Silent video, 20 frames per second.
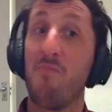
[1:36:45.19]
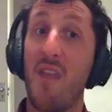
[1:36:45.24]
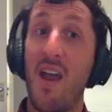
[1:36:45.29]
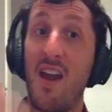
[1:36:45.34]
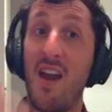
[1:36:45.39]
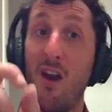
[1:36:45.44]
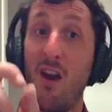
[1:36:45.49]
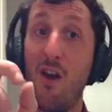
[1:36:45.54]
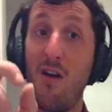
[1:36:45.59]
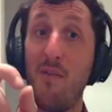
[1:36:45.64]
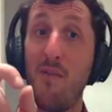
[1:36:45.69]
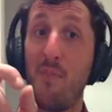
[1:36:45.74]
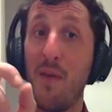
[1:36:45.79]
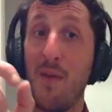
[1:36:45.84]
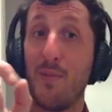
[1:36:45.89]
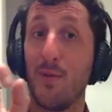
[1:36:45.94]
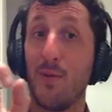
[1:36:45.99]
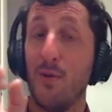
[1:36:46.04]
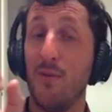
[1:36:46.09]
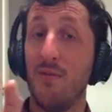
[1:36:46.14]
And a lot of
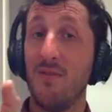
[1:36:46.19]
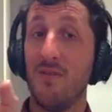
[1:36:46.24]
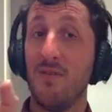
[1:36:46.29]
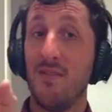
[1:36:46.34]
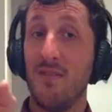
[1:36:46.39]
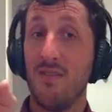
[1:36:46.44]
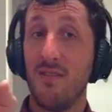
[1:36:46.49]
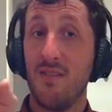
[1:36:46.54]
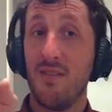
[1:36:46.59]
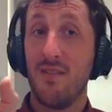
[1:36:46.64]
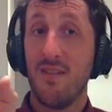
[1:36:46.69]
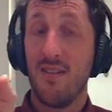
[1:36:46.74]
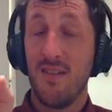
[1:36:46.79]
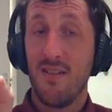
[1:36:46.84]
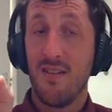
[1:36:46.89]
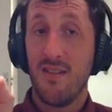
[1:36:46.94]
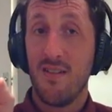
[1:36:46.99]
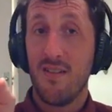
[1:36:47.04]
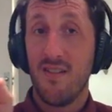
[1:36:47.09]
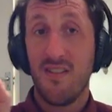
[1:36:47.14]
people
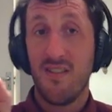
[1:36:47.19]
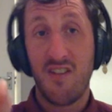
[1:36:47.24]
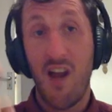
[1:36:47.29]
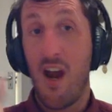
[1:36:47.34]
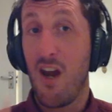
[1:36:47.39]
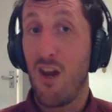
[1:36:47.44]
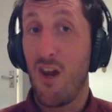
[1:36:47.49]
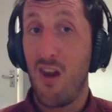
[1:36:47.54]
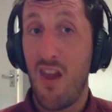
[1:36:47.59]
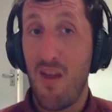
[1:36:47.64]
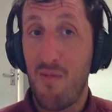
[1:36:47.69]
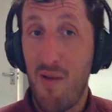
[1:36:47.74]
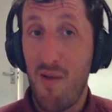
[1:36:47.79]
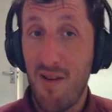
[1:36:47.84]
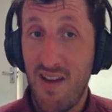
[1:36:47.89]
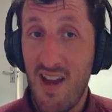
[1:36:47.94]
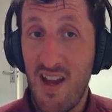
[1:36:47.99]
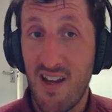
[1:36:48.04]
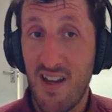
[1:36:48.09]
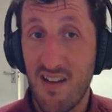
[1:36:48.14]
say I look like my
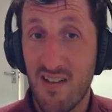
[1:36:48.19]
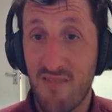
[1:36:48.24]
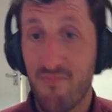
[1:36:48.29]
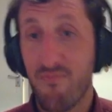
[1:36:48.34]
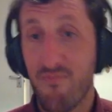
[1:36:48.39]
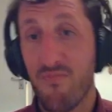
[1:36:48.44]
dad.